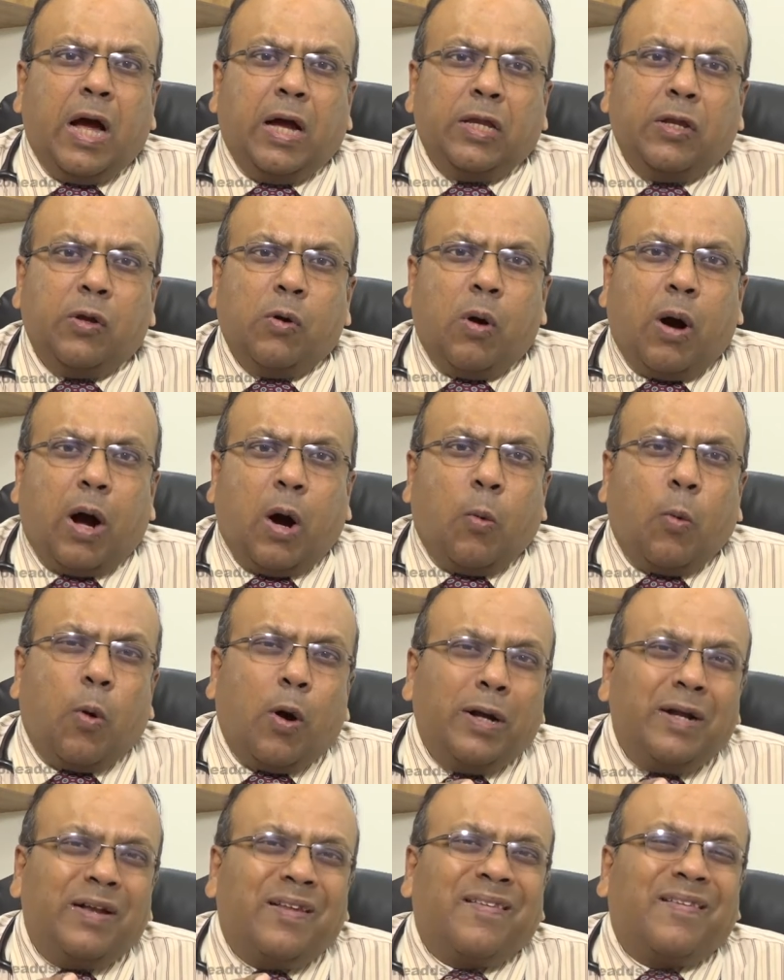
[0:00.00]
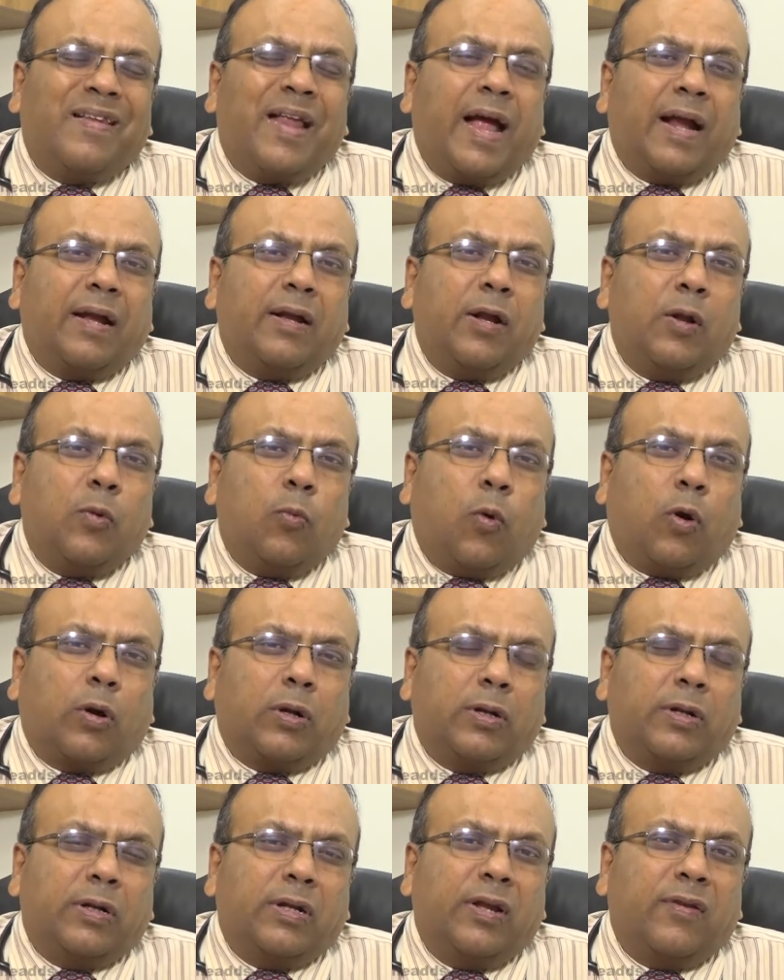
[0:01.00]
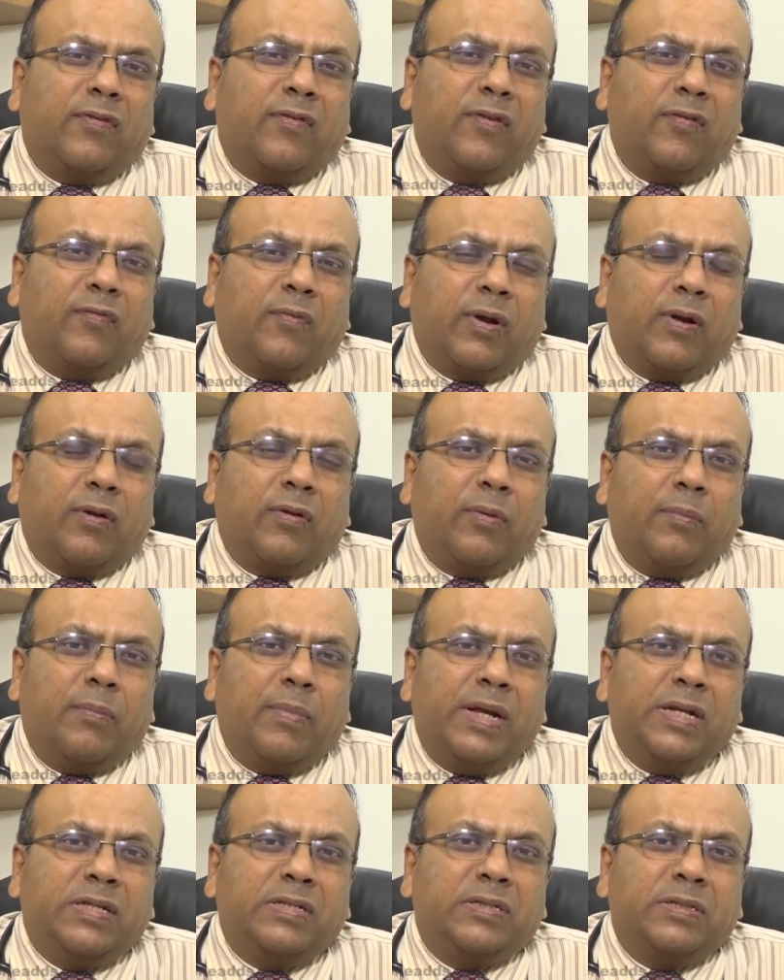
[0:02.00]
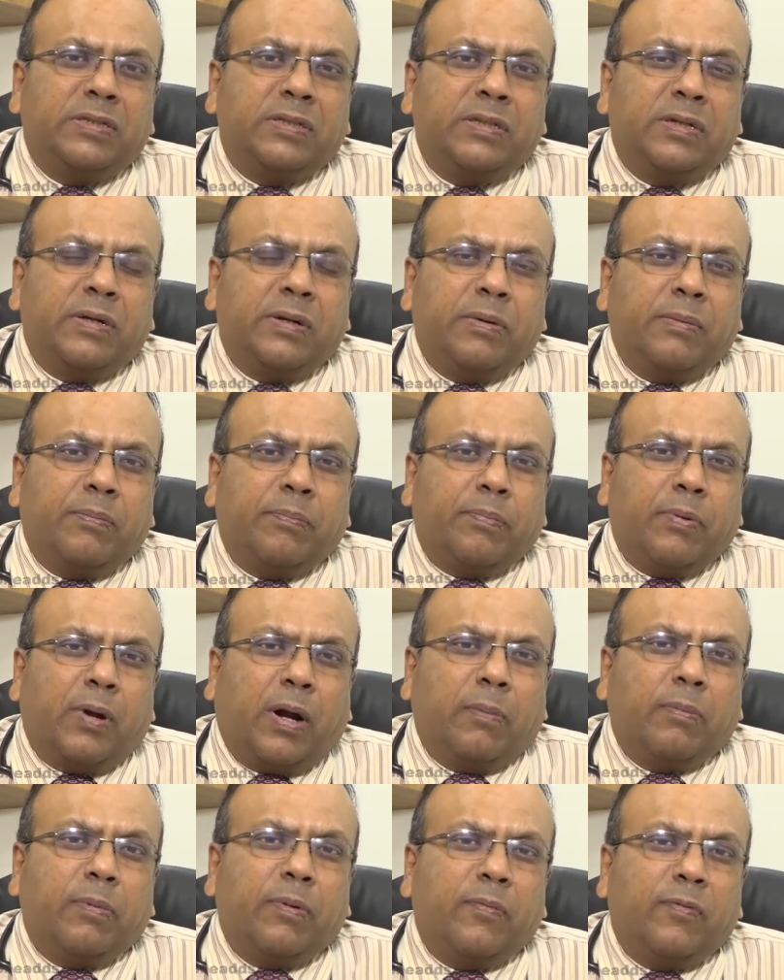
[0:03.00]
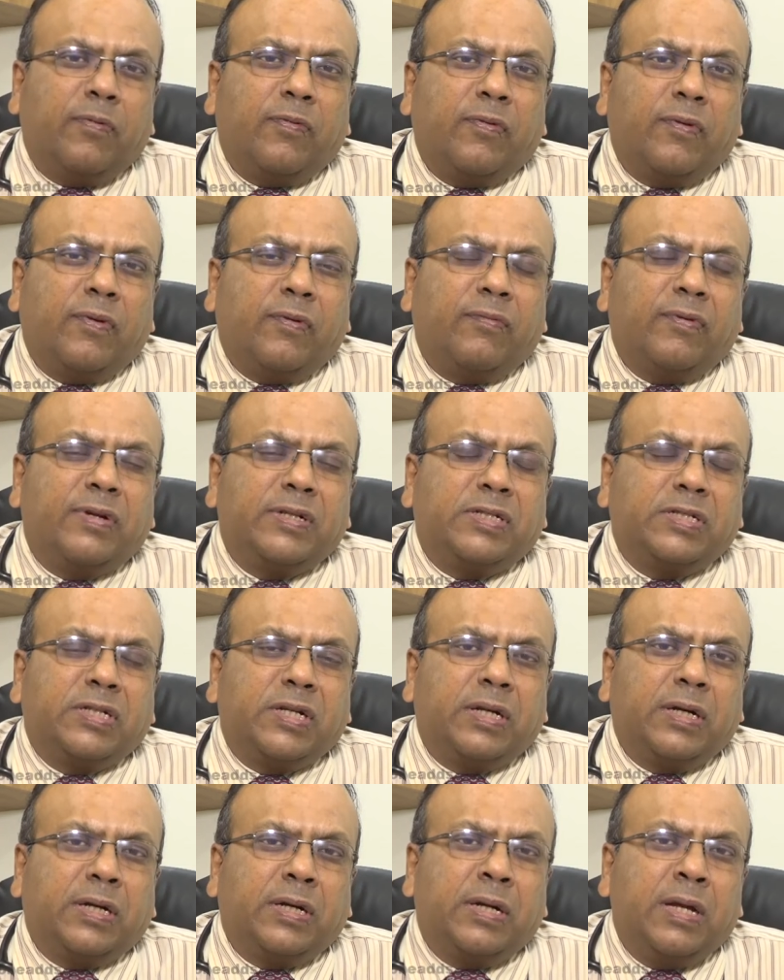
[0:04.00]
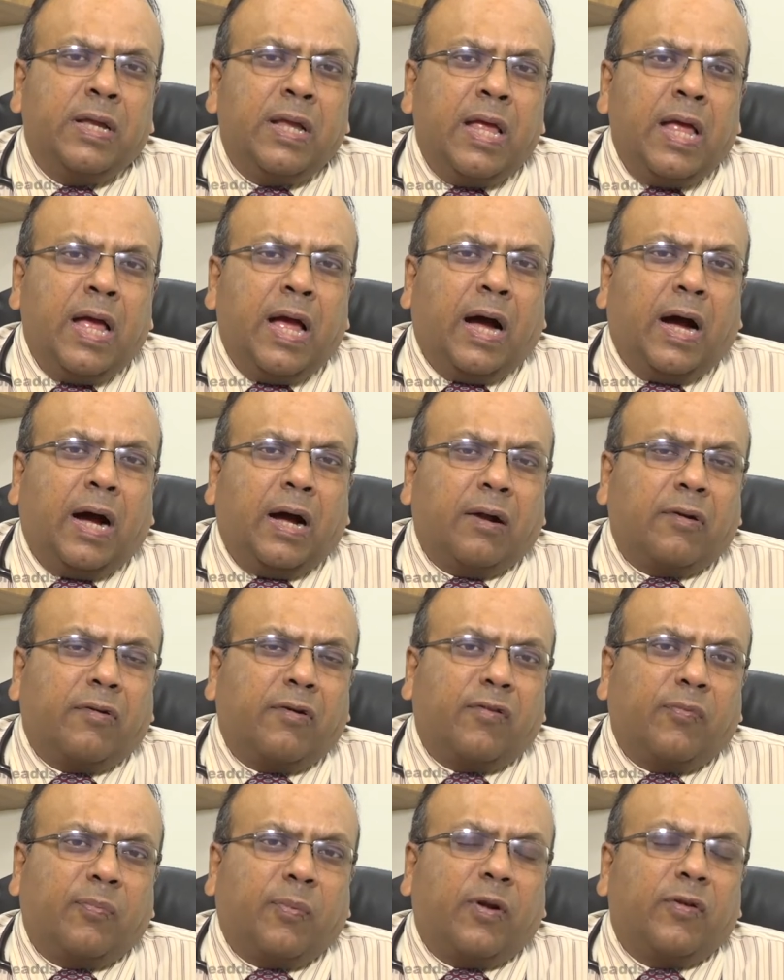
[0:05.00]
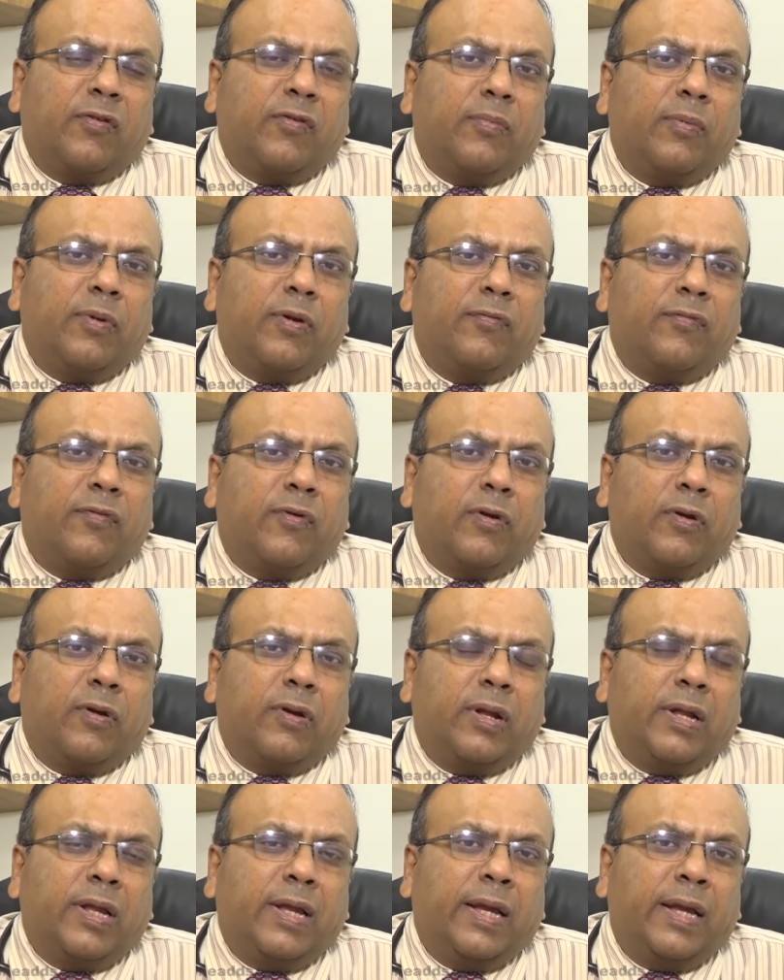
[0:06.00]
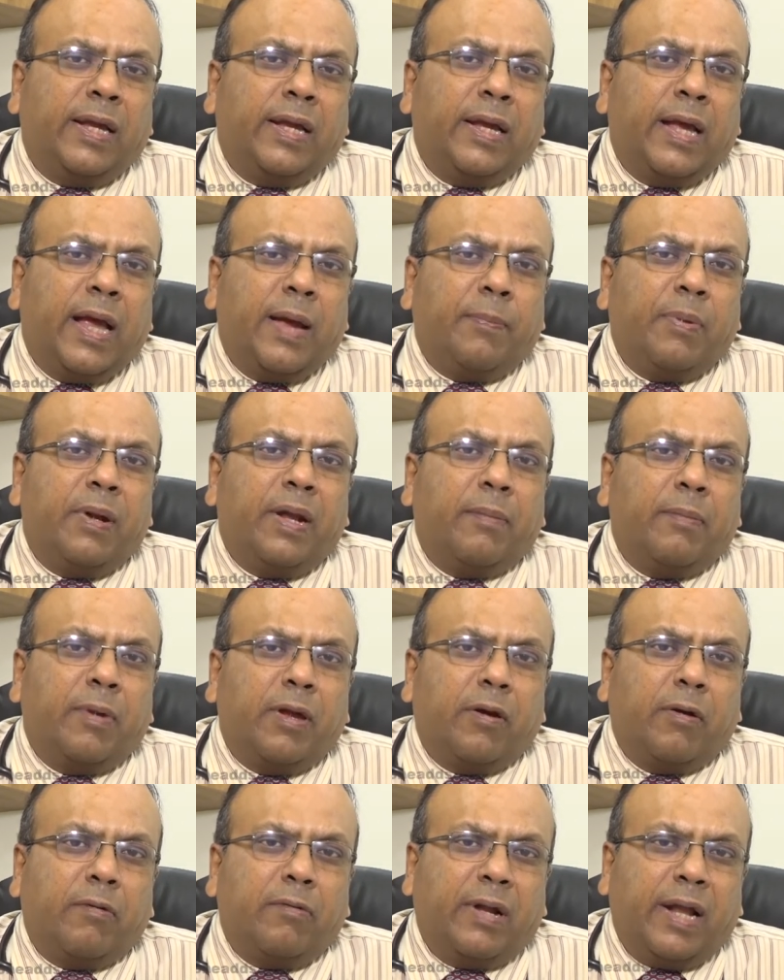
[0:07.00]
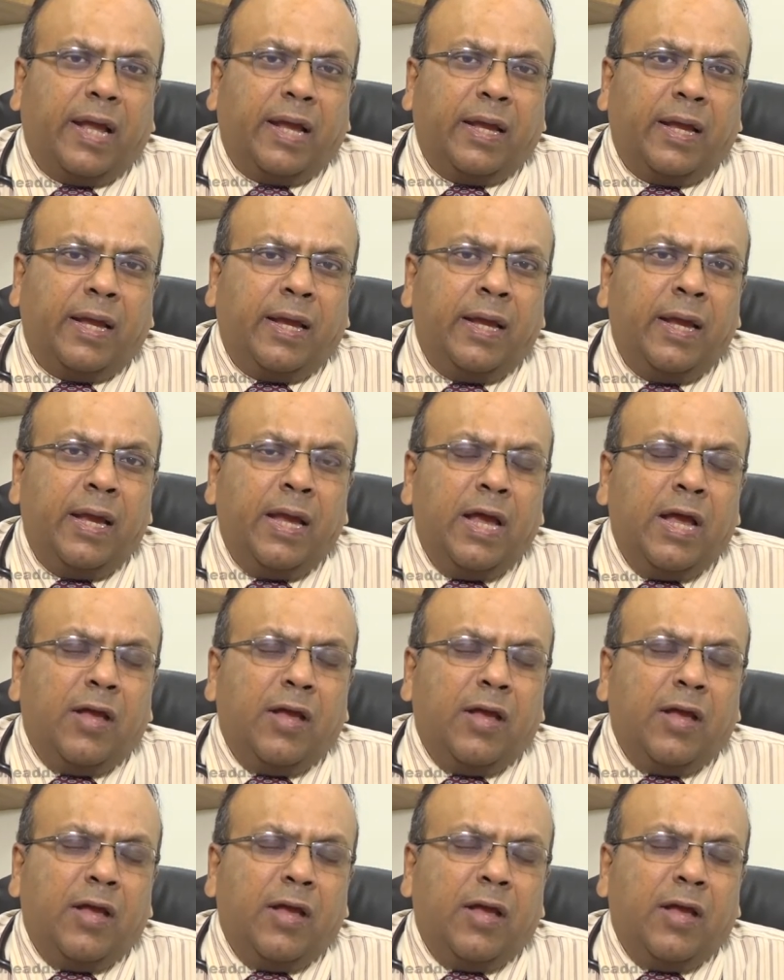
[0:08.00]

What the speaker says: You avoid stagnant water. This is one of the major problems which are responsible for the epidemic of dengue.